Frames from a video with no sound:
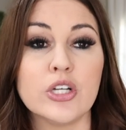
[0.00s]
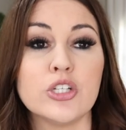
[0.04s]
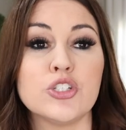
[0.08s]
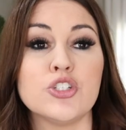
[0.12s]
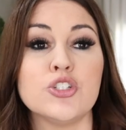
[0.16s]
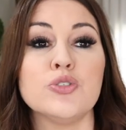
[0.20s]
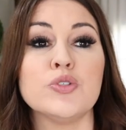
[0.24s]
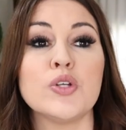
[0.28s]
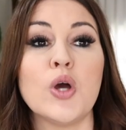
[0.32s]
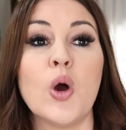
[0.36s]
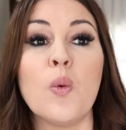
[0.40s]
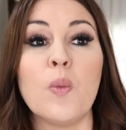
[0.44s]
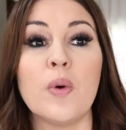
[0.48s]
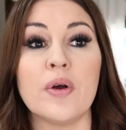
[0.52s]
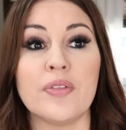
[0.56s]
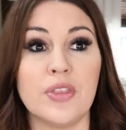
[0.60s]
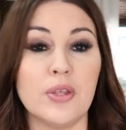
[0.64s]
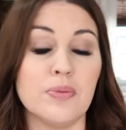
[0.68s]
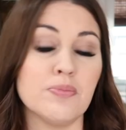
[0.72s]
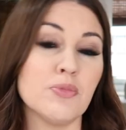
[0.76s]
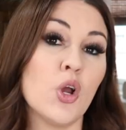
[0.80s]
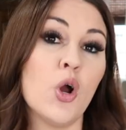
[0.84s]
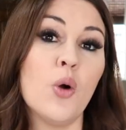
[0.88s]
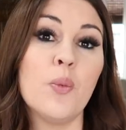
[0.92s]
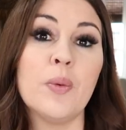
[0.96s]
because you don't want
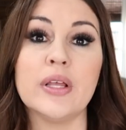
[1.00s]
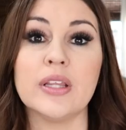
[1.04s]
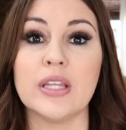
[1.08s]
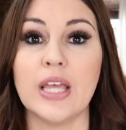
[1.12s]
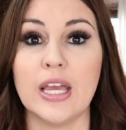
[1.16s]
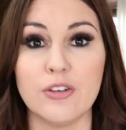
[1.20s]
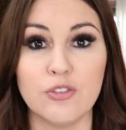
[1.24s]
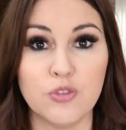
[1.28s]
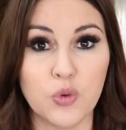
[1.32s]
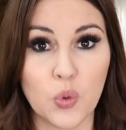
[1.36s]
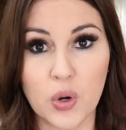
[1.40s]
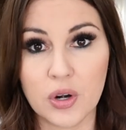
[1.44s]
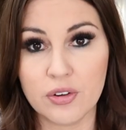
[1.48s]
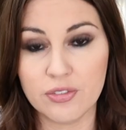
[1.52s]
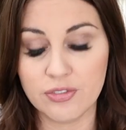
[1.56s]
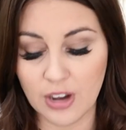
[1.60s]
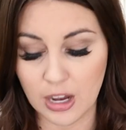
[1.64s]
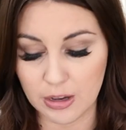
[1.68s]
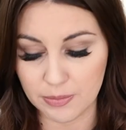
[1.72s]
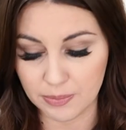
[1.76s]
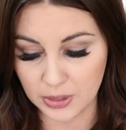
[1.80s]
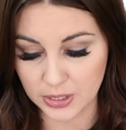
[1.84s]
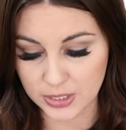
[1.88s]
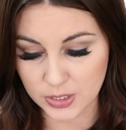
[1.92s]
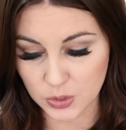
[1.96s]
them going like four or
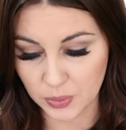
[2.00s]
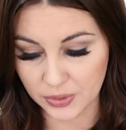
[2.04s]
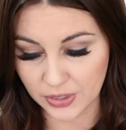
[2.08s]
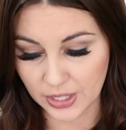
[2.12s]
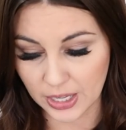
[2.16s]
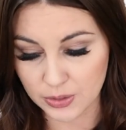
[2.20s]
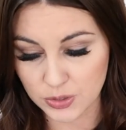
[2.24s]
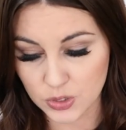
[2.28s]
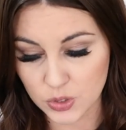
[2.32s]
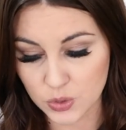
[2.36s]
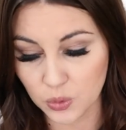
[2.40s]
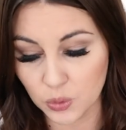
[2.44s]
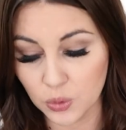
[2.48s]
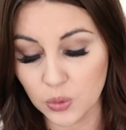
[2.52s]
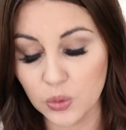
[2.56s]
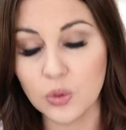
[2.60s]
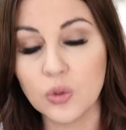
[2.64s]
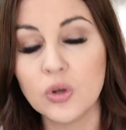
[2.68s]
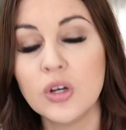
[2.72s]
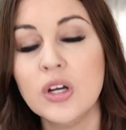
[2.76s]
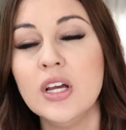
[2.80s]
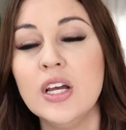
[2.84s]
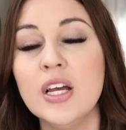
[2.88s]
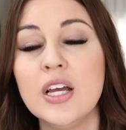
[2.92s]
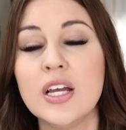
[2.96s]
five months without
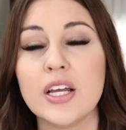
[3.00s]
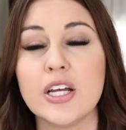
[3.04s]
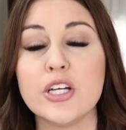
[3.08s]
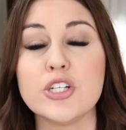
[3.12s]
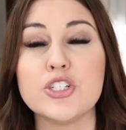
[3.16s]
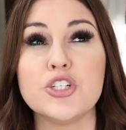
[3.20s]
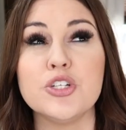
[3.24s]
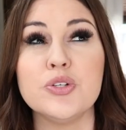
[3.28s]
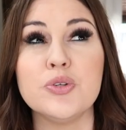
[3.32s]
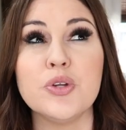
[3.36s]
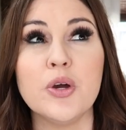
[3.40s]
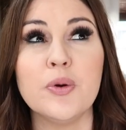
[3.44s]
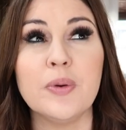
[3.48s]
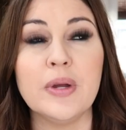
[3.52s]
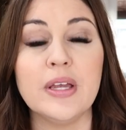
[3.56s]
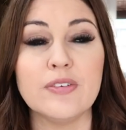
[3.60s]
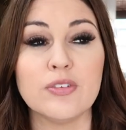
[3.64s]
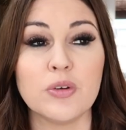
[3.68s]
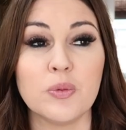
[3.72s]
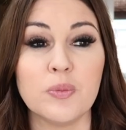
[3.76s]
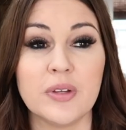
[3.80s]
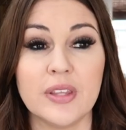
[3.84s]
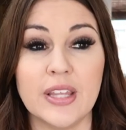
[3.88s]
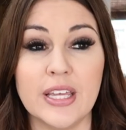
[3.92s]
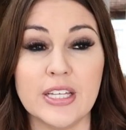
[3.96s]
school. Because you know,
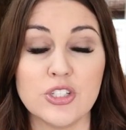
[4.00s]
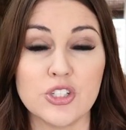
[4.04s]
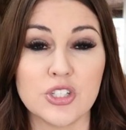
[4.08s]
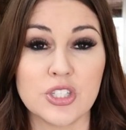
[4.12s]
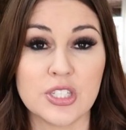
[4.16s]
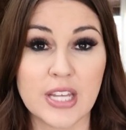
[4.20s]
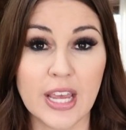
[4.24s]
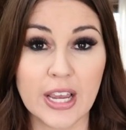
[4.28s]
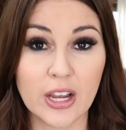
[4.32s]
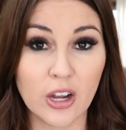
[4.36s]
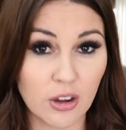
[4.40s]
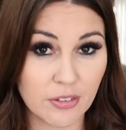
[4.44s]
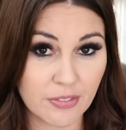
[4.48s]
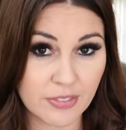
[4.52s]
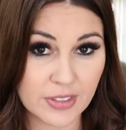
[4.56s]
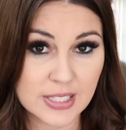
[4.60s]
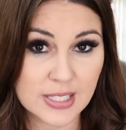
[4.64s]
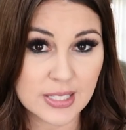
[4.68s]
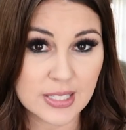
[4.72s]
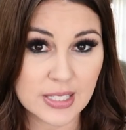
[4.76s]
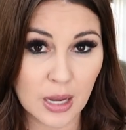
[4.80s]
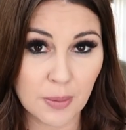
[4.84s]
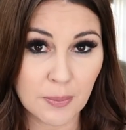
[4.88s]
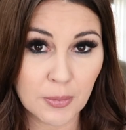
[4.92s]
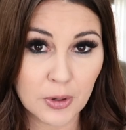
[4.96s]
even when they just take off the
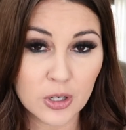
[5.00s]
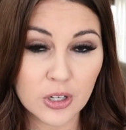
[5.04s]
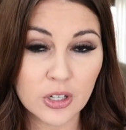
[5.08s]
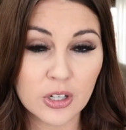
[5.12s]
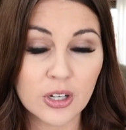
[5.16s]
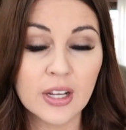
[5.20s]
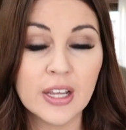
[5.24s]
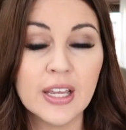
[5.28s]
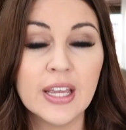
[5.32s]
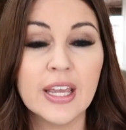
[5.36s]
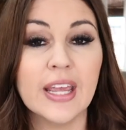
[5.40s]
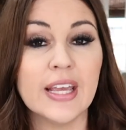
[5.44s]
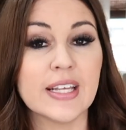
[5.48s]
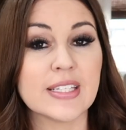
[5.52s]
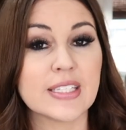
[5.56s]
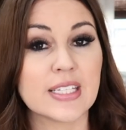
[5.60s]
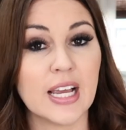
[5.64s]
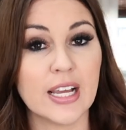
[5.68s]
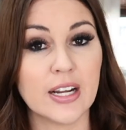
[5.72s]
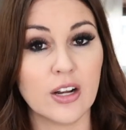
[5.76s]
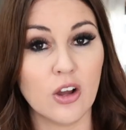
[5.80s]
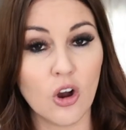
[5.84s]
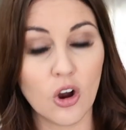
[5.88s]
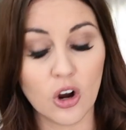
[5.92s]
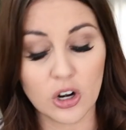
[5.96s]
summer, it's
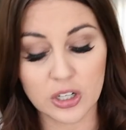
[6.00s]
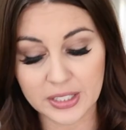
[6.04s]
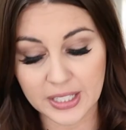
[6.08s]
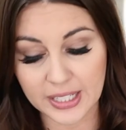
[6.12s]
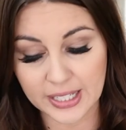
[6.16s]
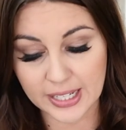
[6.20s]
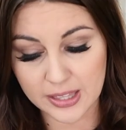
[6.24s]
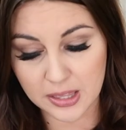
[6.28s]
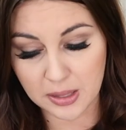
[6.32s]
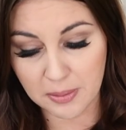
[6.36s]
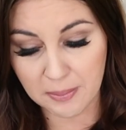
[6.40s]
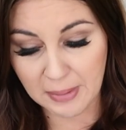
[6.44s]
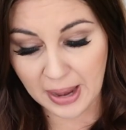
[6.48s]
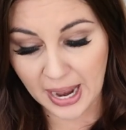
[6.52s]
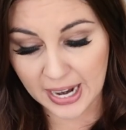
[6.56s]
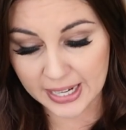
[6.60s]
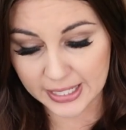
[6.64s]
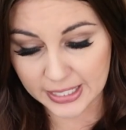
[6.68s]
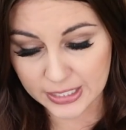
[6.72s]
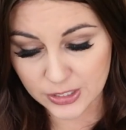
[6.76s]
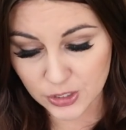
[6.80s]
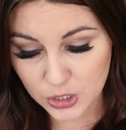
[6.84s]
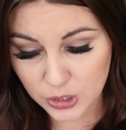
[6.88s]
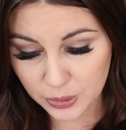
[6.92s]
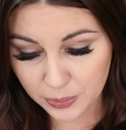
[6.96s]
kind of hard getting them
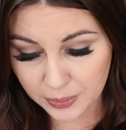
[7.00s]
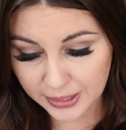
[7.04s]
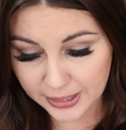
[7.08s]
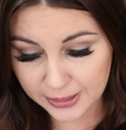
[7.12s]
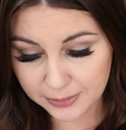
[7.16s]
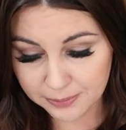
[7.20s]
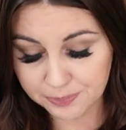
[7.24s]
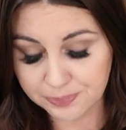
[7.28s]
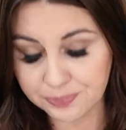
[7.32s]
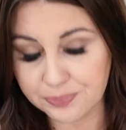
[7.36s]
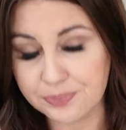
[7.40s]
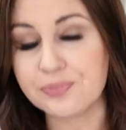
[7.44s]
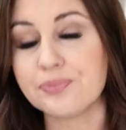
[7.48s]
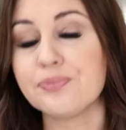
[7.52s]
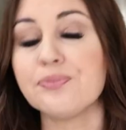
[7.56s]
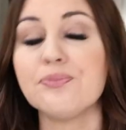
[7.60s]
back into it.